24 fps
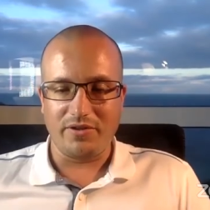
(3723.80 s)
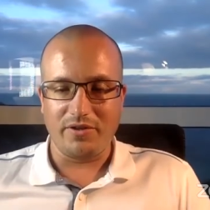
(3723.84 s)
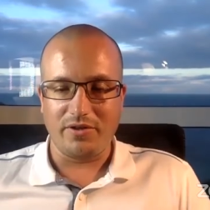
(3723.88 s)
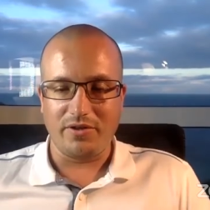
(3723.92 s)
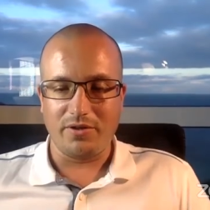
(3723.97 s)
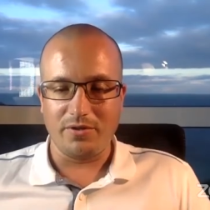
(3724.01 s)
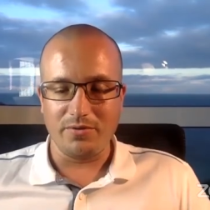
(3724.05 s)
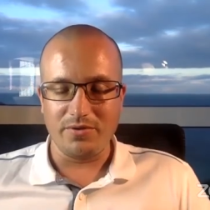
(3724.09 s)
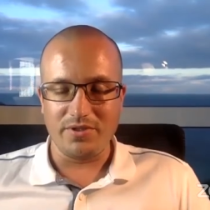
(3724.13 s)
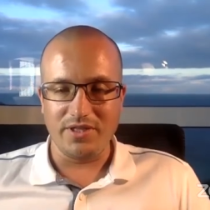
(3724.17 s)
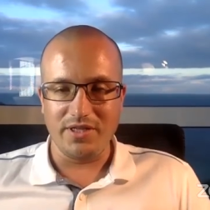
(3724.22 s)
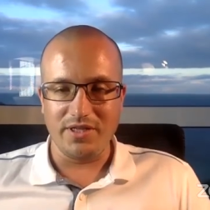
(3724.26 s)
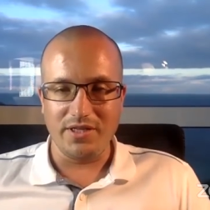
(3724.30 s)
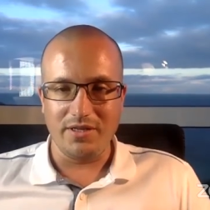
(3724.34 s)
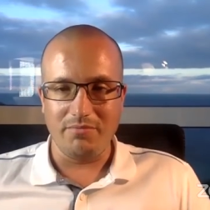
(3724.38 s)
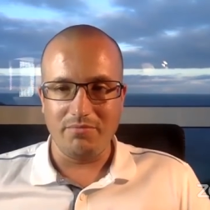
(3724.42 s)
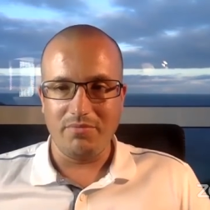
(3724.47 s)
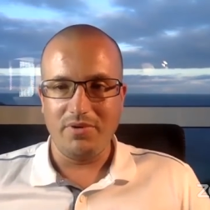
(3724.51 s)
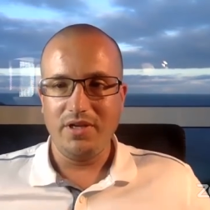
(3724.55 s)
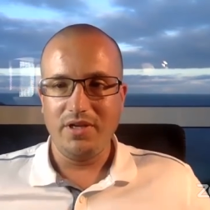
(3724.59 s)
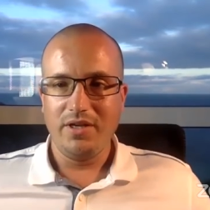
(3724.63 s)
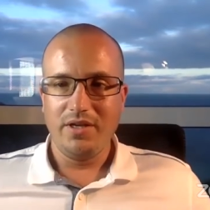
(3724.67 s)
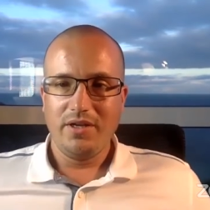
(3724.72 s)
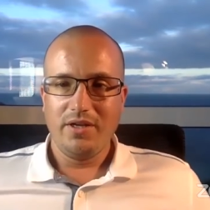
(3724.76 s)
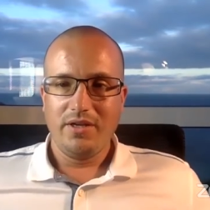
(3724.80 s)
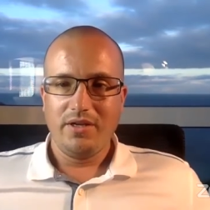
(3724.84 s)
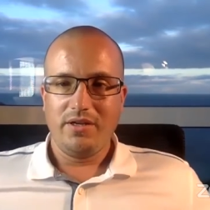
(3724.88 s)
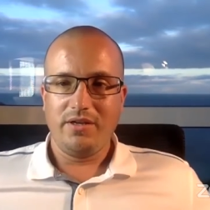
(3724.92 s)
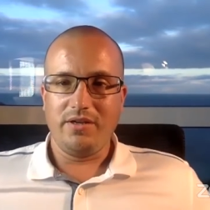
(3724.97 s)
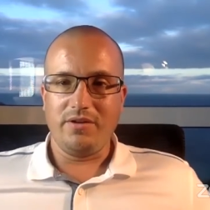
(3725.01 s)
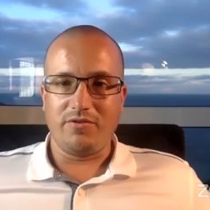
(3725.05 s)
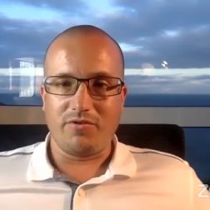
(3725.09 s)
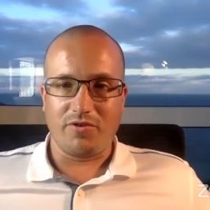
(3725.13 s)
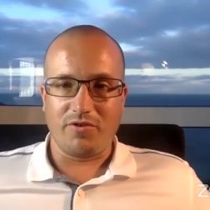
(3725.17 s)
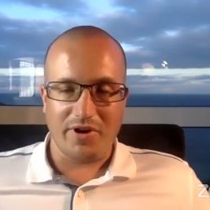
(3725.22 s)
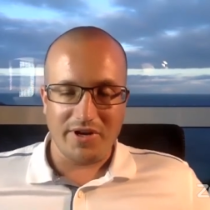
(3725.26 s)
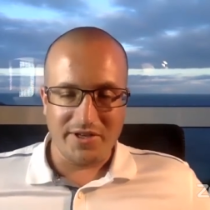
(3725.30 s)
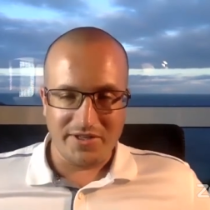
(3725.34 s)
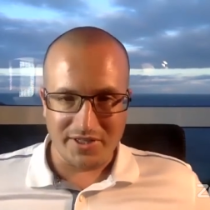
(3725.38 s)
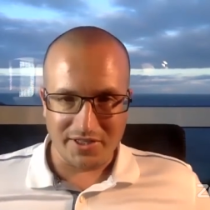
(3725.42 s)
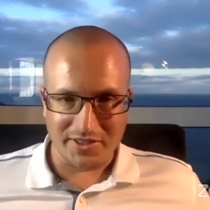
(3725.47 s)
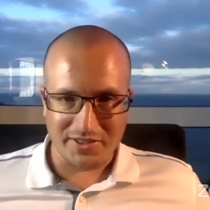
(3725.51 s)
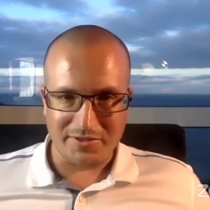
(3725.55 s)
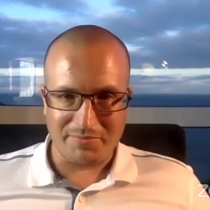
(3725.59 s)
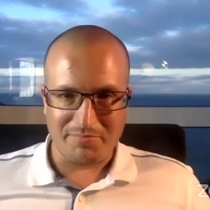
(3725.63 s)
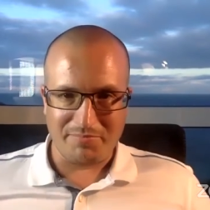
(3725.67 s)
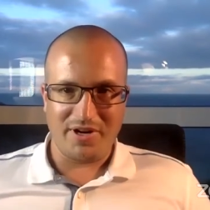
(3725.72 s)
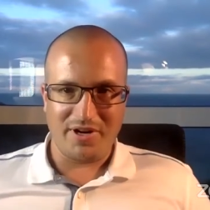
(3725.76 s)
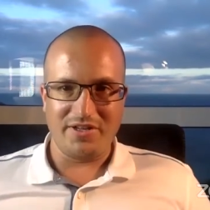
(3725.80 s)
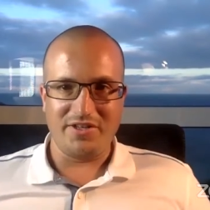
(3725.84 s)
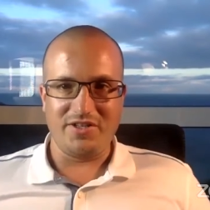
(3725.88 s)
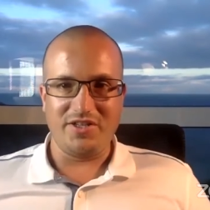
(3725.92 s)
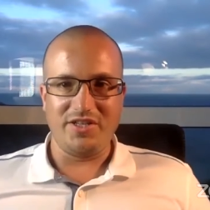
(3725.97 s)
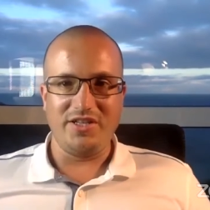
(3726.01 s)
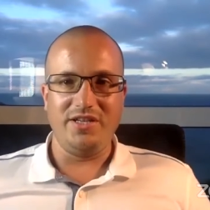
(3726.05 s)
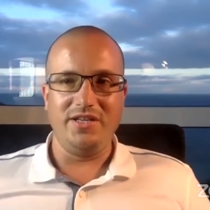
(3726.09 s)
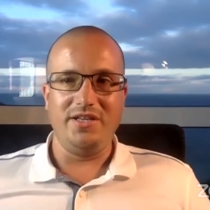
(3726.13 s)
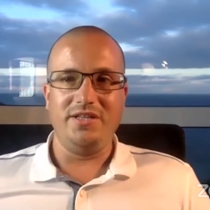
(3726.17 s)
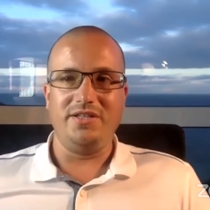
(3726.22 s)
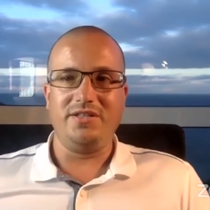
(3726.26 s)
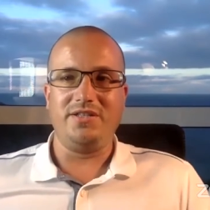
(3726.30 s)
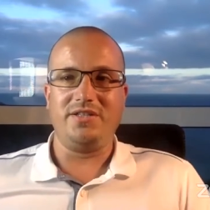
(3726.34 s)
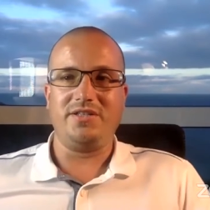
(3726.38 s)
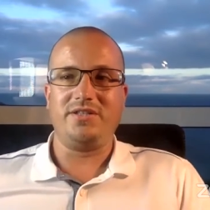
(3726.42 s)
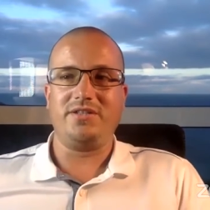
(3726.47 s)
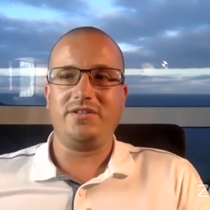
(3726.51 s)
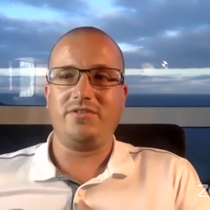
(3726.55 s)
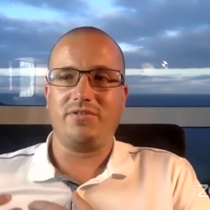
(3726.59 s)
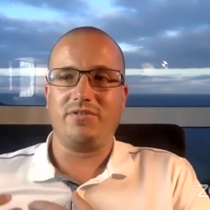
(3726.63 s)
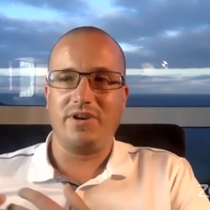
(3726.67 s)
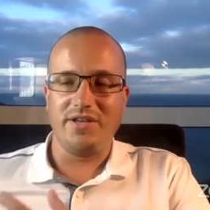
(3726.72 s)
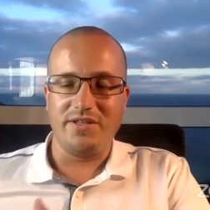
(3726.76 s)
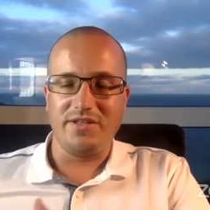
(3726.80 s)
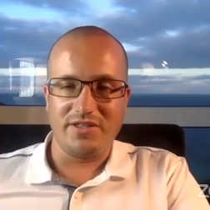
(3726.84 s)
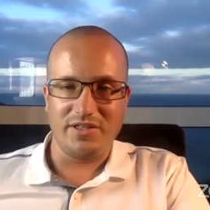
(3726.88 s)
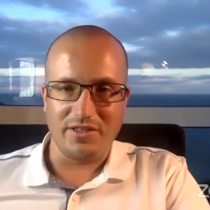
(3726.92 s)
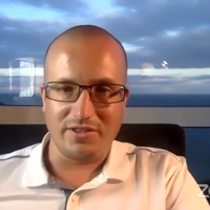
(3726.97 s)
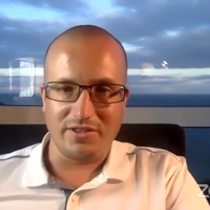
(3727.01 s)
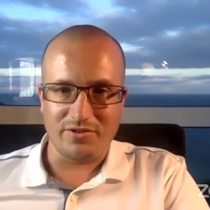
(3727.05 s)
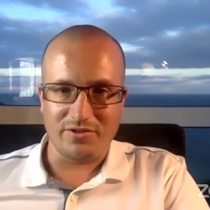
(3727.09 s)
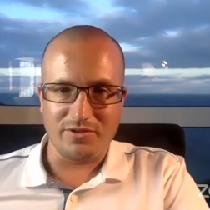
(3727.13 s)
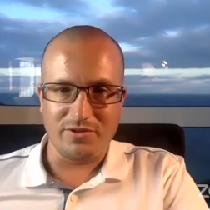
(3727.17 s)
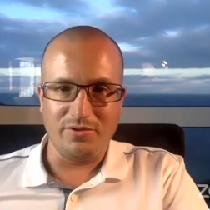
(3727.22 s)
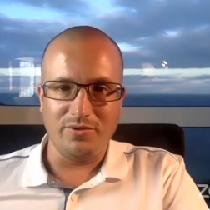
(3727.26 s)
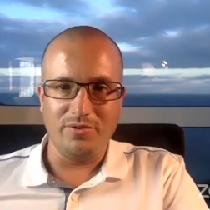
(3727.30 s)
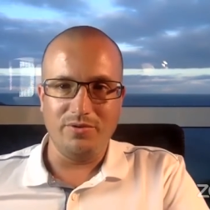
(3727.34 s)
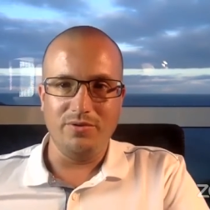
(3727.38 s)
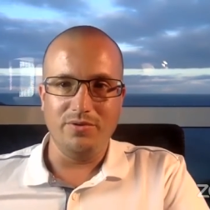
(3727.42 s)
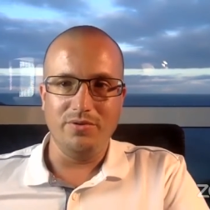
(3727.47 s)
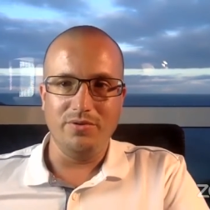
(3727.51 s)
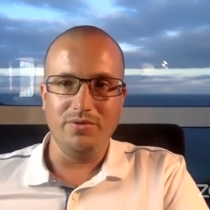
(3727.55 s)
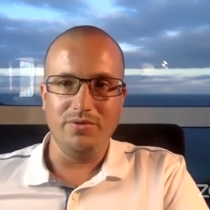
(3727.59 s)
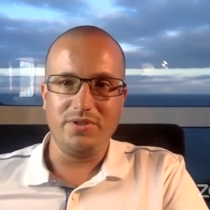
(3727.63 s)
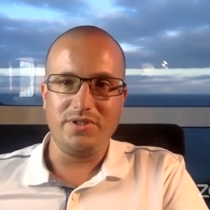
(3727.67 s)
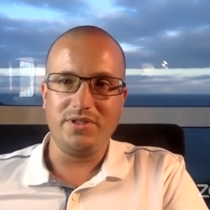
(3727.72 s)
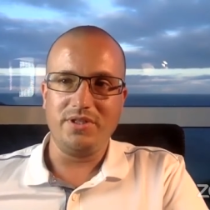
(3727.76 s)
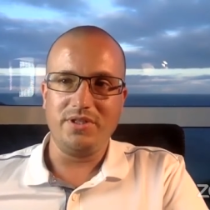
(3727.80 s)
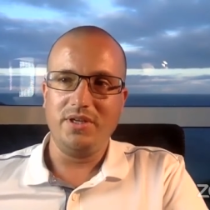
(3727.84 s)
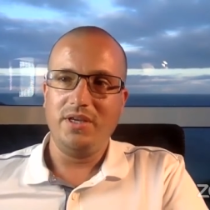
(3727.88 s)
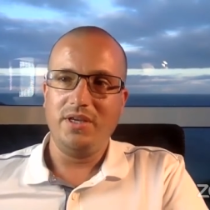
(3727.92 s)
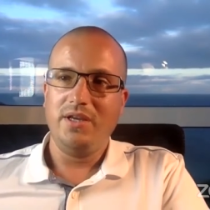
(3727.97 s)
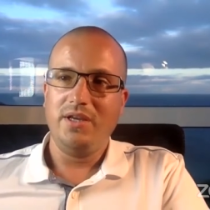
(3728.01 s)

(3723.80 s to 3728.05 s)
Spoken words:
the whole team creating spreadsheets, creating tools,